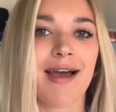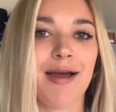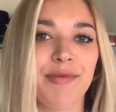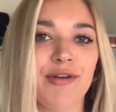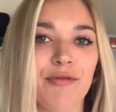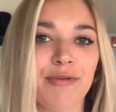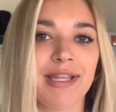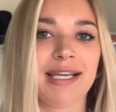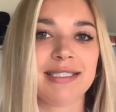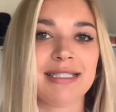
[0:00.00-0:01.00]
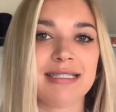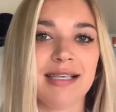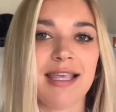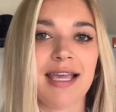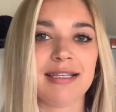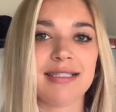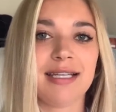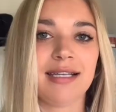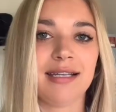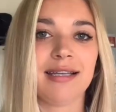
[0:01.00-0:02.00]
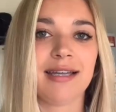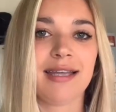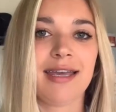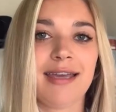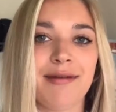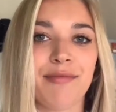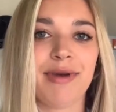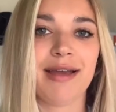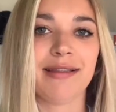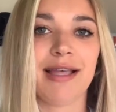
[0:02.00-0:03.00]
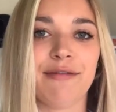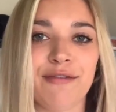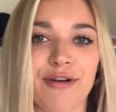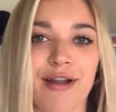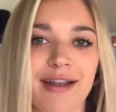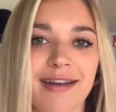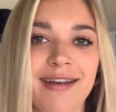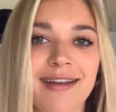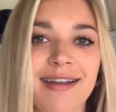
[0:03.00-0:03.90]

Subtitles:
You don't really get to see the 18 hit my left front,